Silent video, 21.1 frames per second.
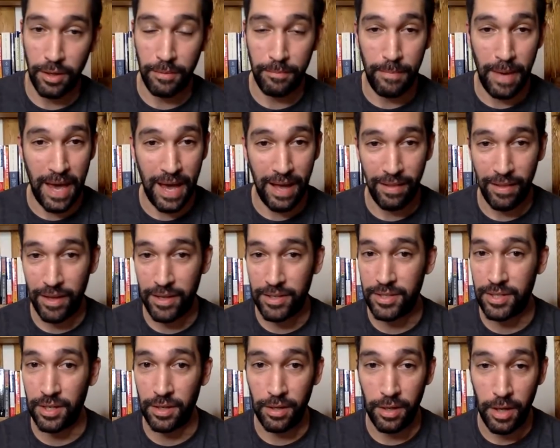
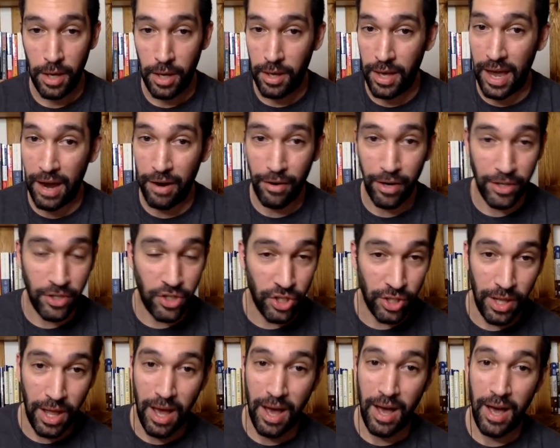Malice and Eric
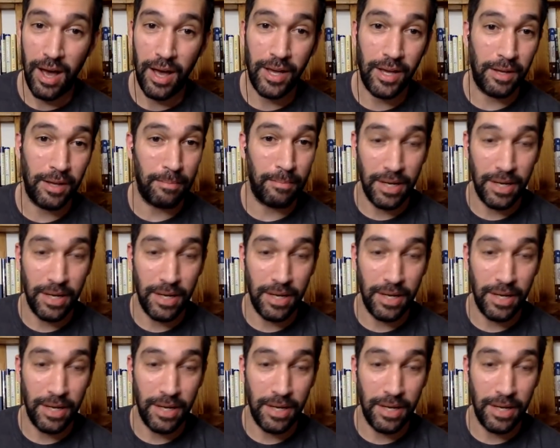July and